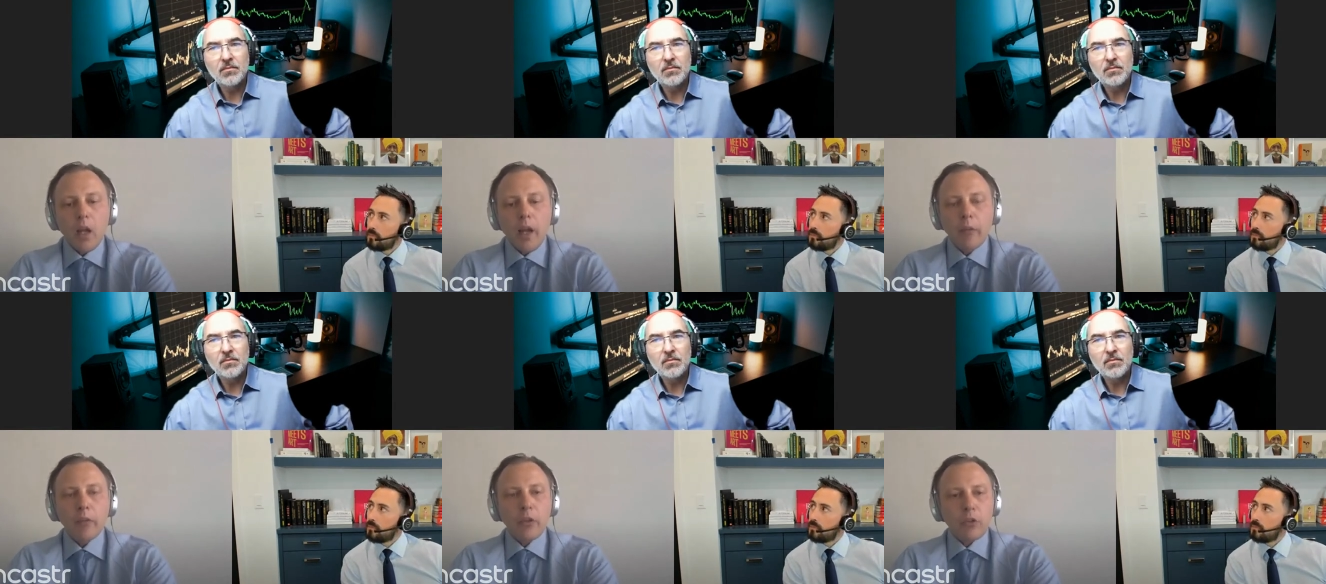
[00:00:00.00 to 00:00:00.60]
Speaker 1: and
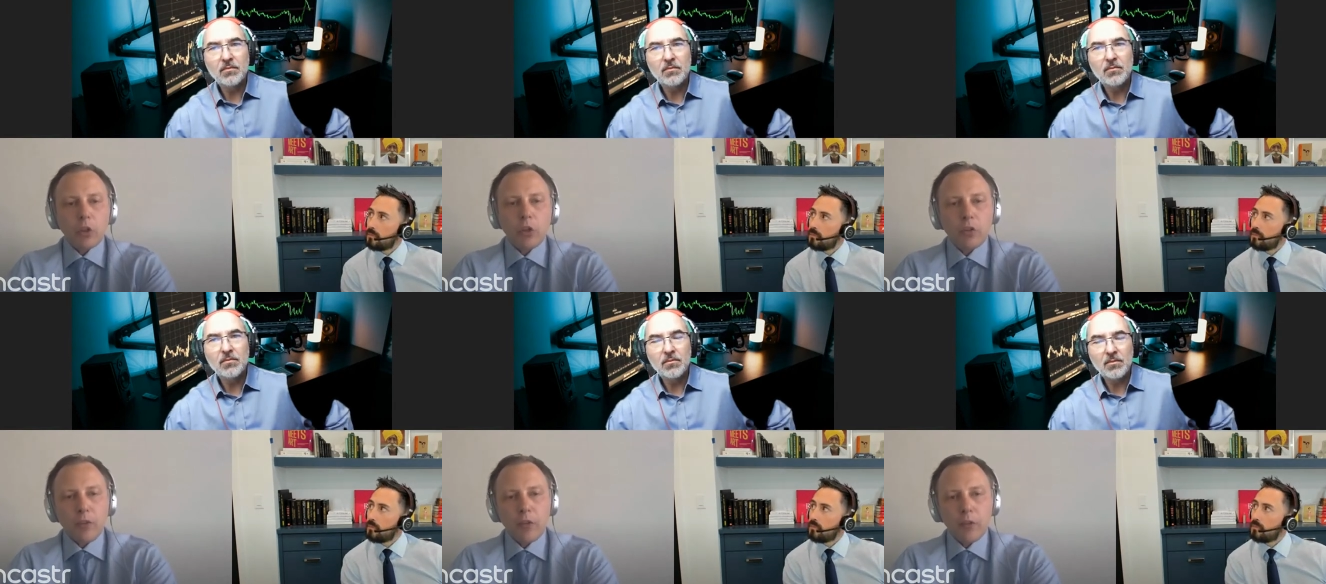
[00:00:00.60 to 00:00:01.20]
really struggled to
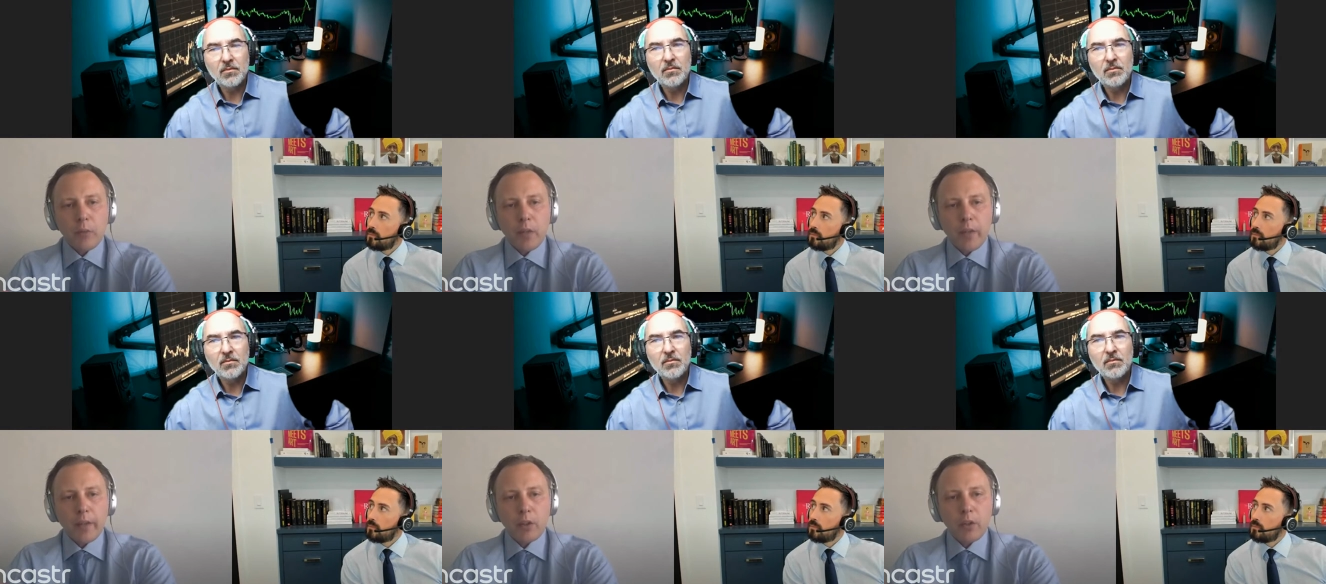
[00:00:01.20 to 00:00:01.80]
find somebody
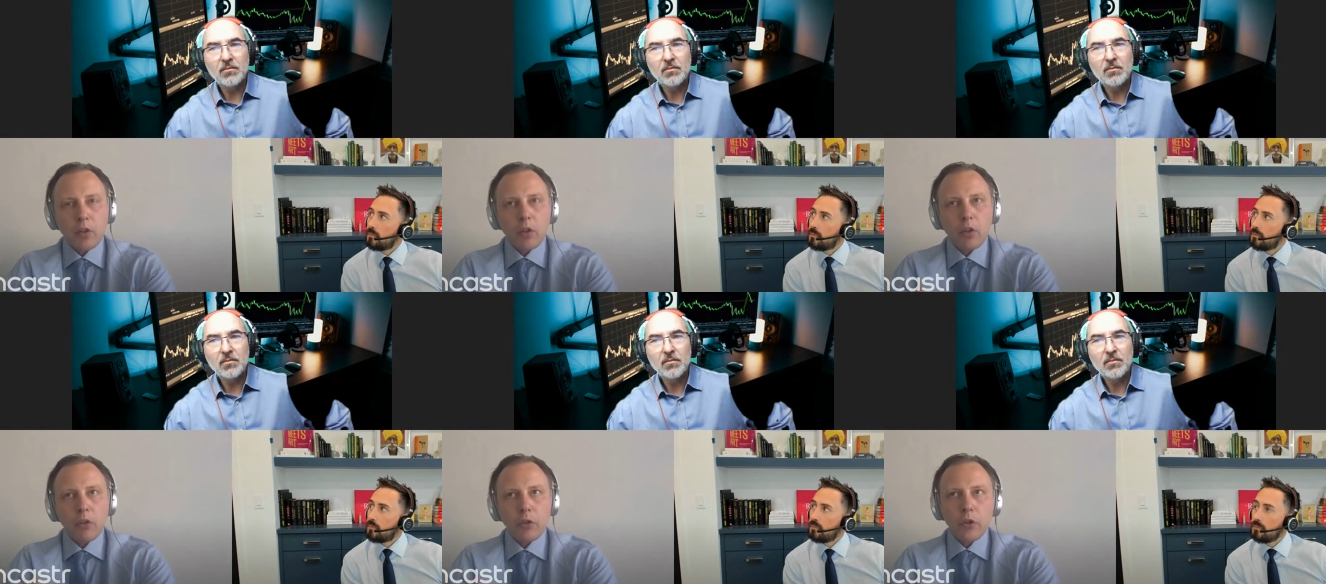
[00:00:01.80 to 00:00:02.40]
that could
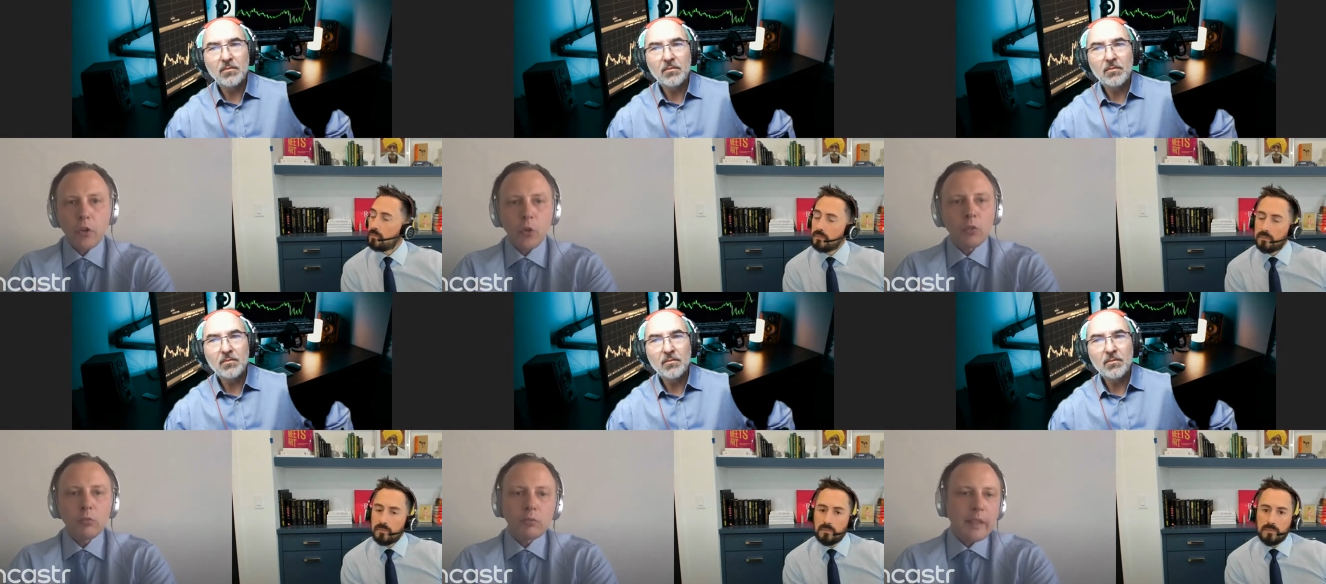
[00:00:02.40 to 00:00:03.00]
do
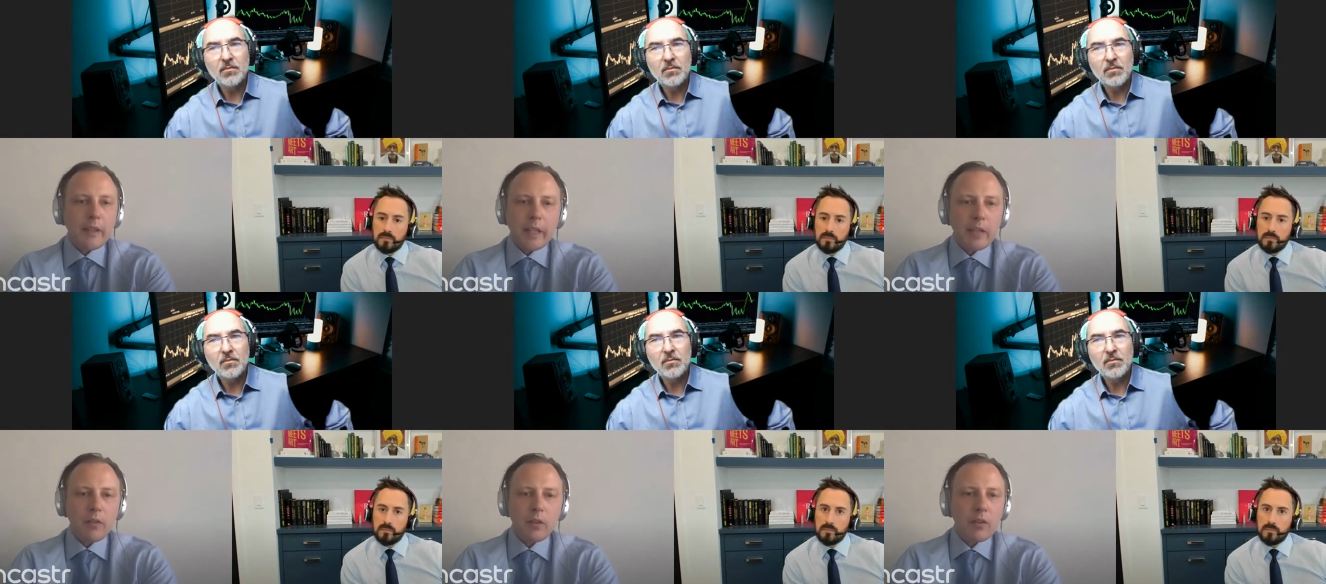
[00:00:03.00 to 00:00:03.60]

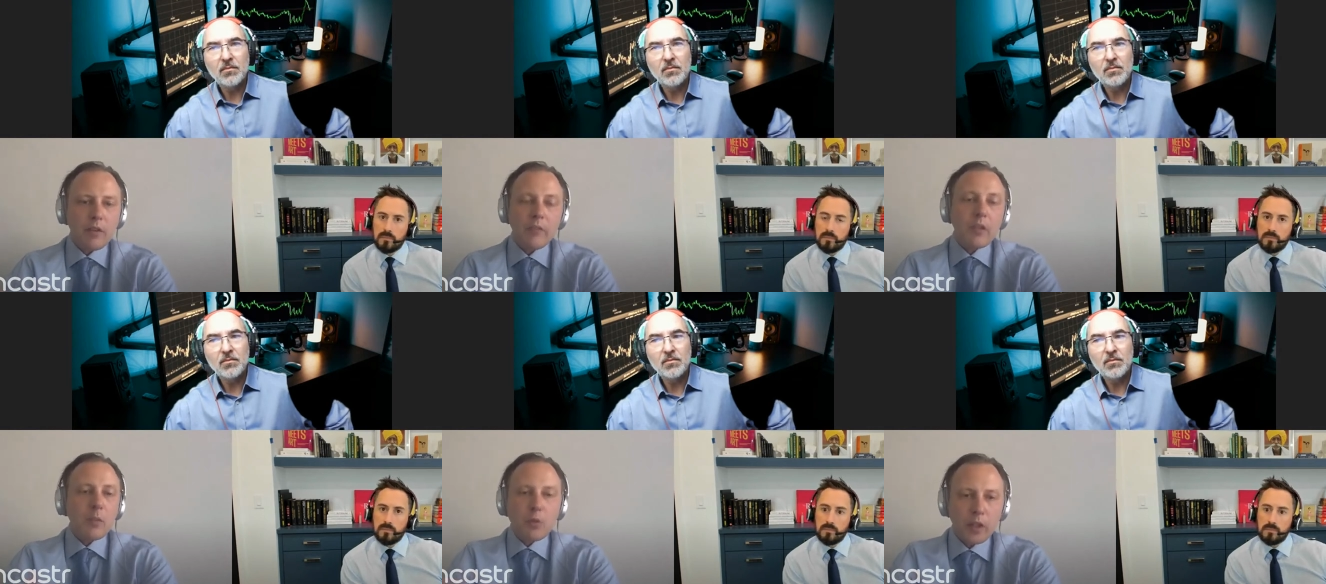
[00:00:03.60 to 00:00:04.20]
even
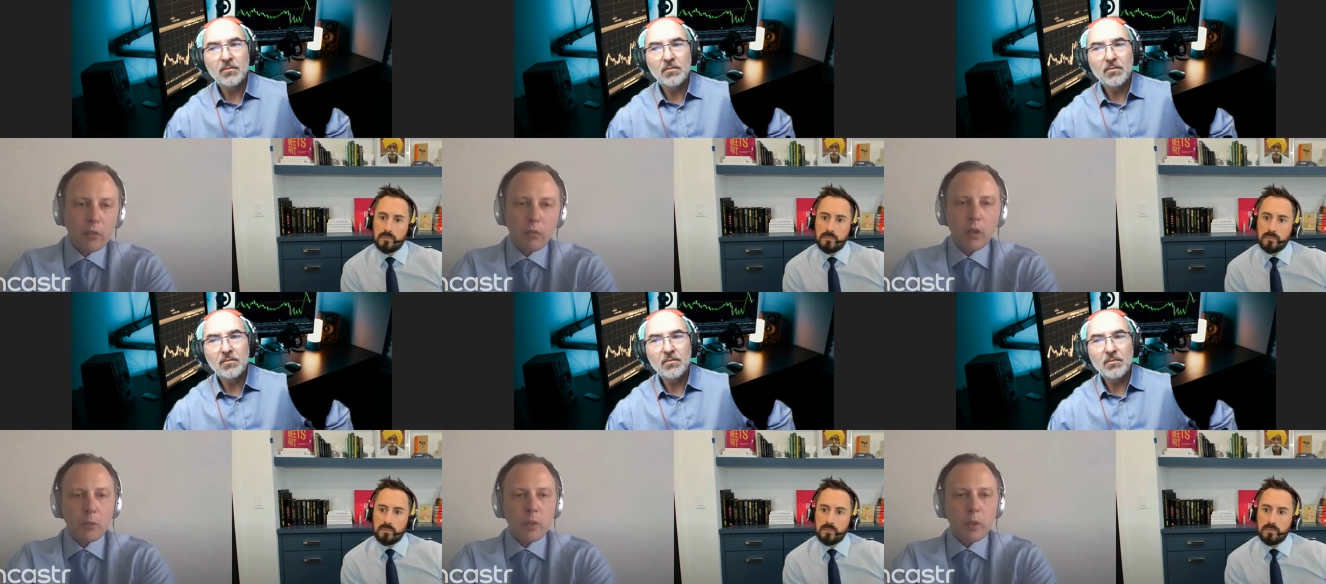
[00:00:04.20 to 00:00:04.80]
70% of what
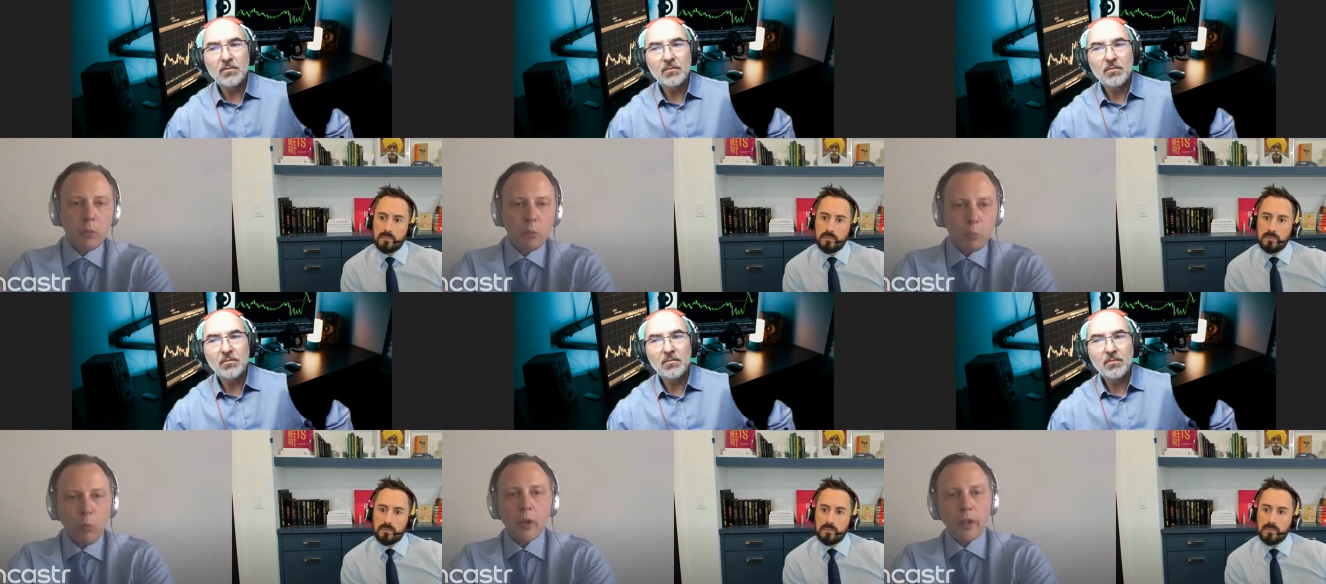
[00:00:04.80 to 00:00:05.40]
we
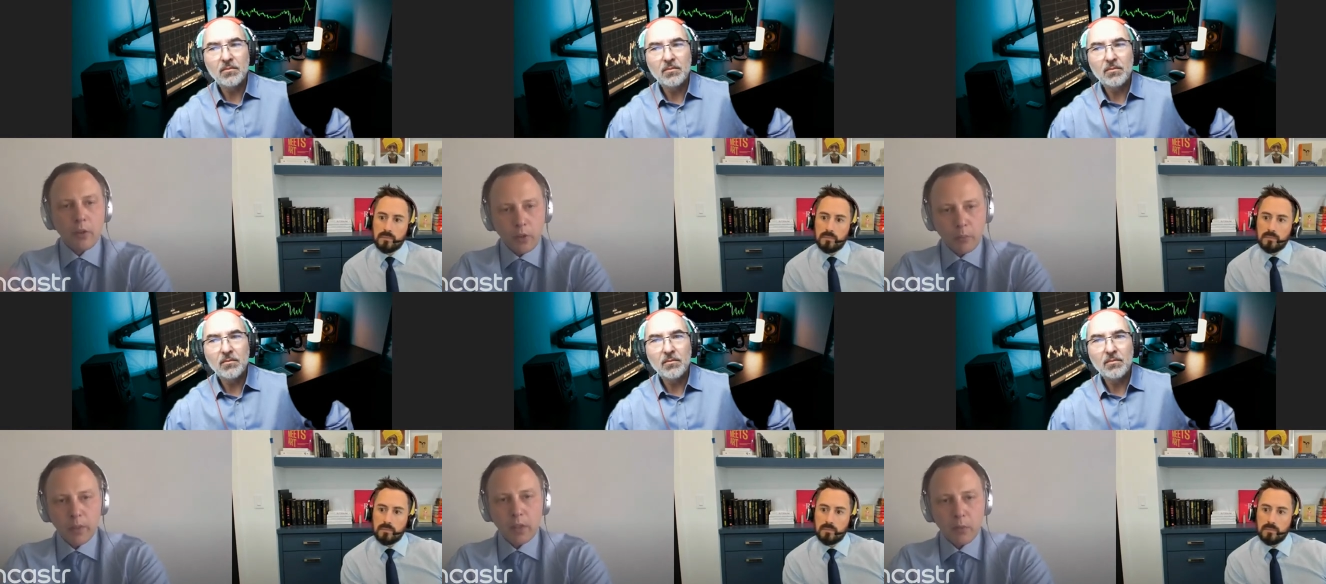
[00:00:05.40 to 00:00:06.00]
wanted
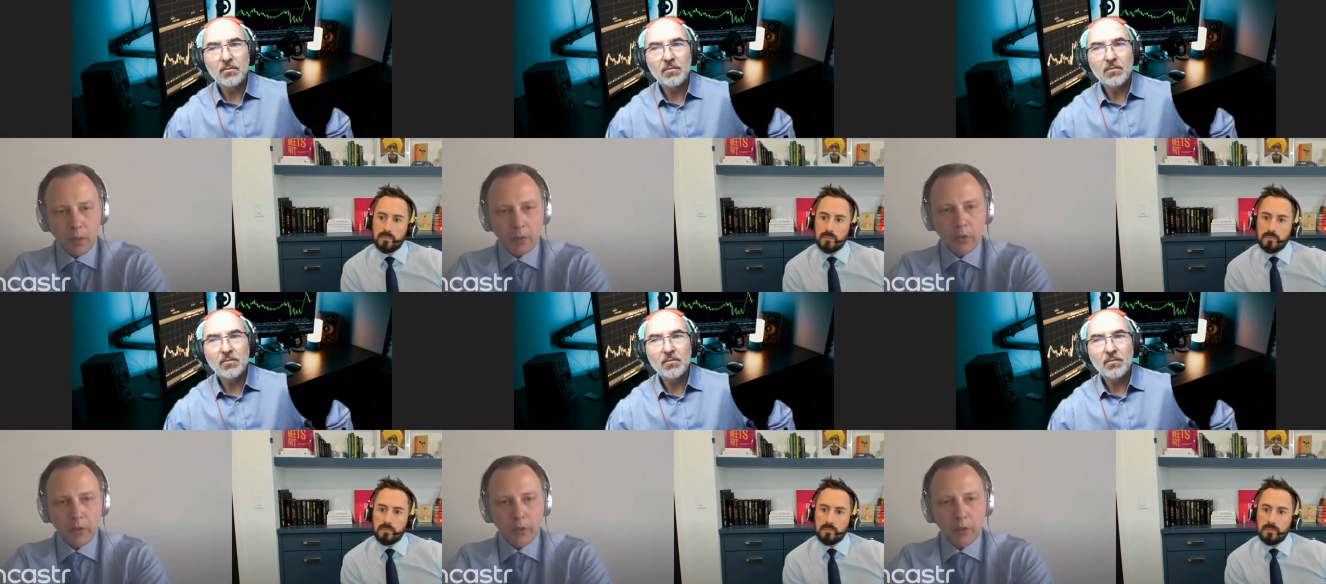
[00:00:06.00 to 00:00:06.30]
somebody to be able